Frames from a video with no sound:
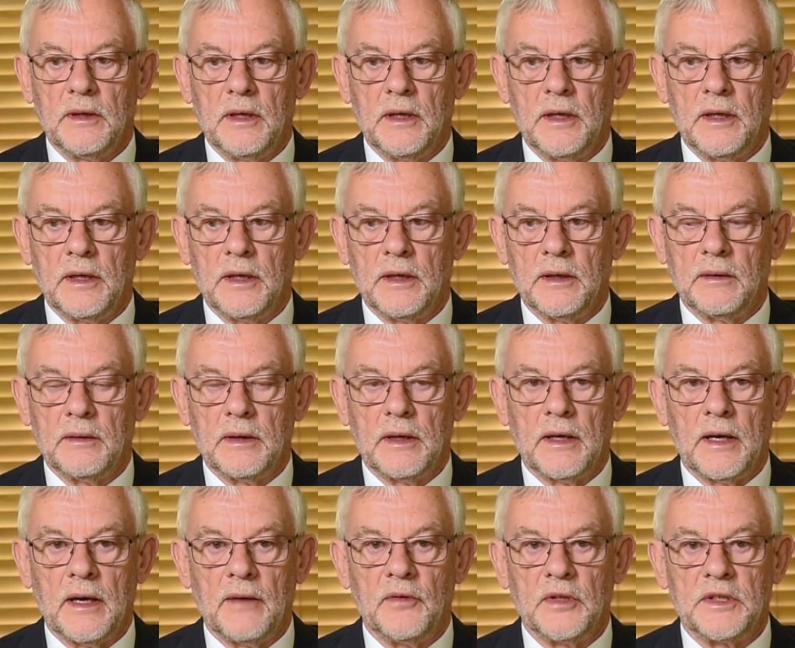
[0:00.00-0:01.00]

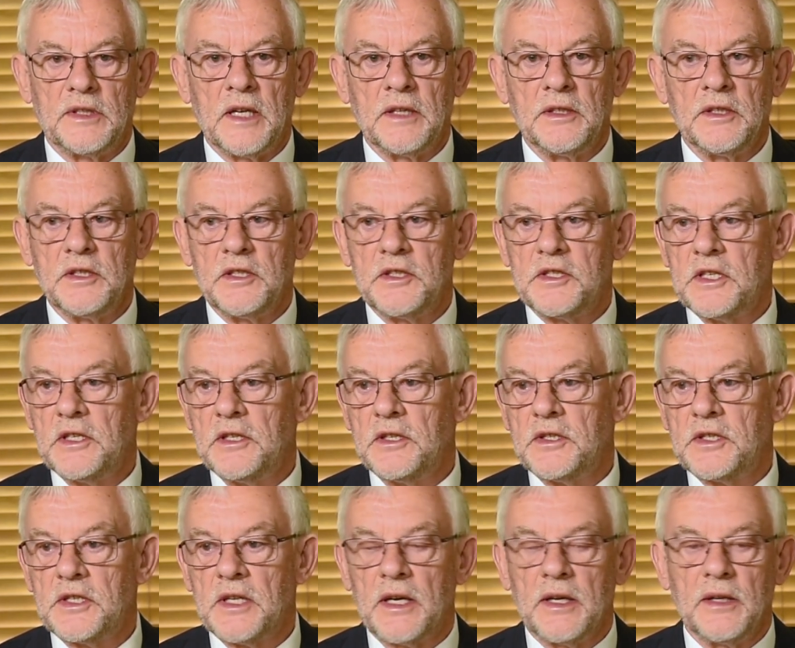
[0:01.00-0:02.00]
have a tendency to
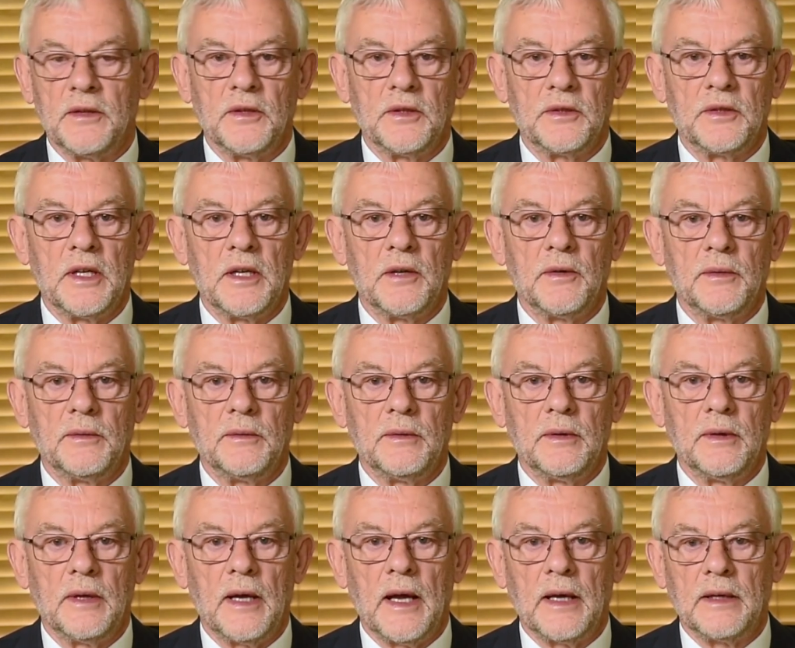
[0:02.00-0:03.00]
say that they're
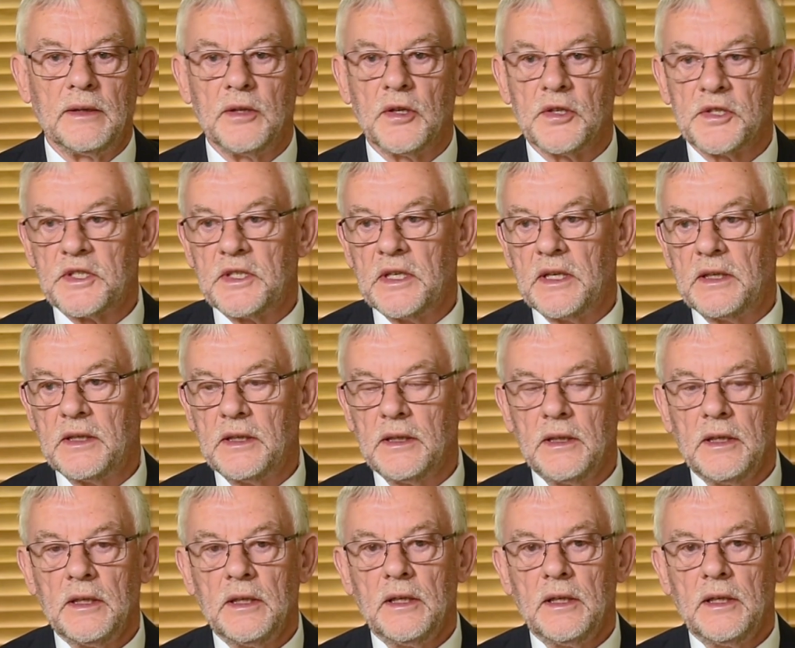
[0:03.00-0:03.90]
agnostic